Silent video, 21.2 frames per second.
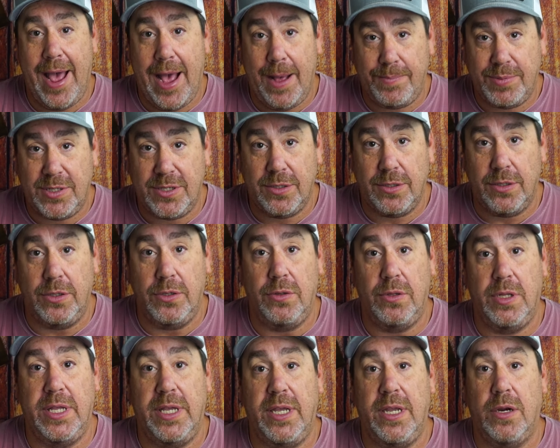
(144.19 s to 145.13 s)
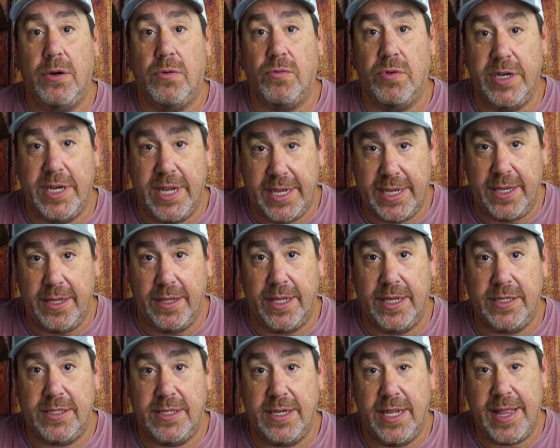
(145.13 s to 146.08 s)
absolutely
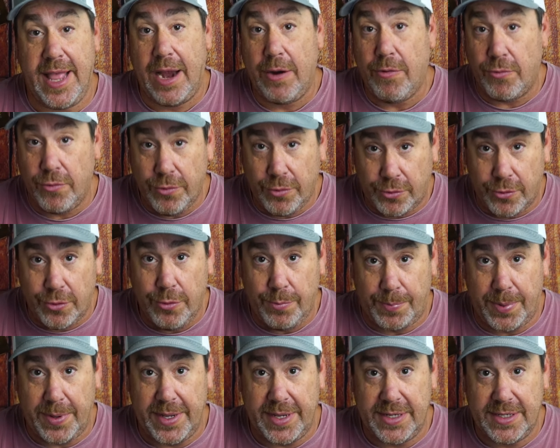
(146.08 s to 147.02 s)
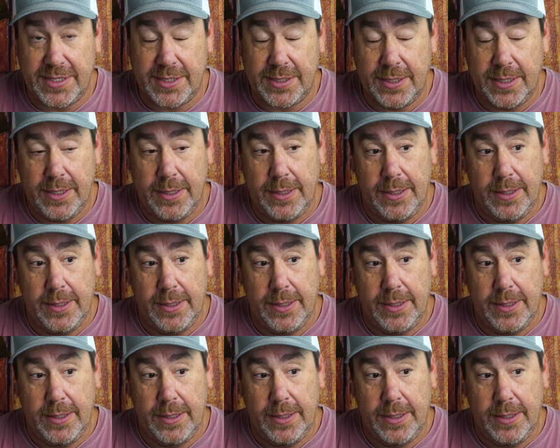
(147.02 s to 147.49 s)
ridiculous. And that group is